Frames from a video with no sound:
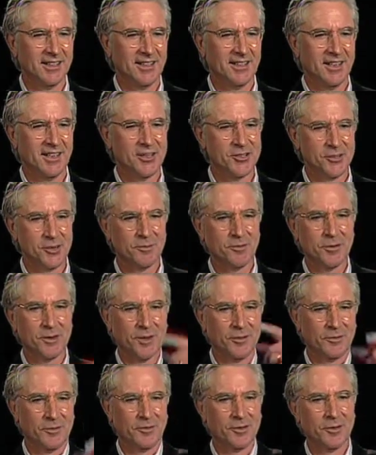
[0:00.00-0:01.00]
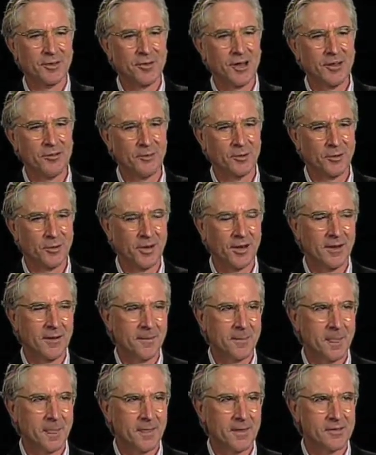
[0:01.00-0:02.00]
And he jumped off the diving board.
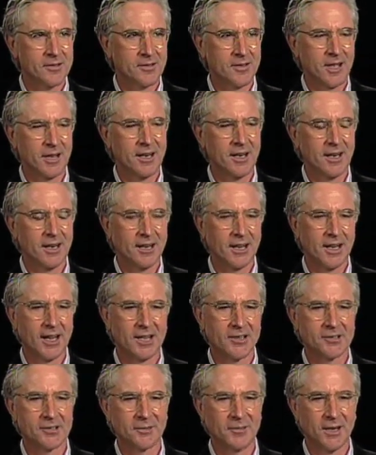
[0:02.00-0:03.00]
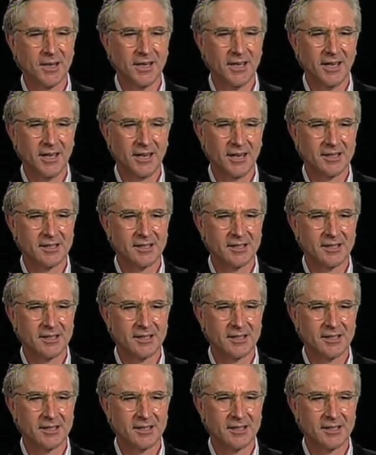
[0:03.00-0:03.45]
So that night I asked my dad,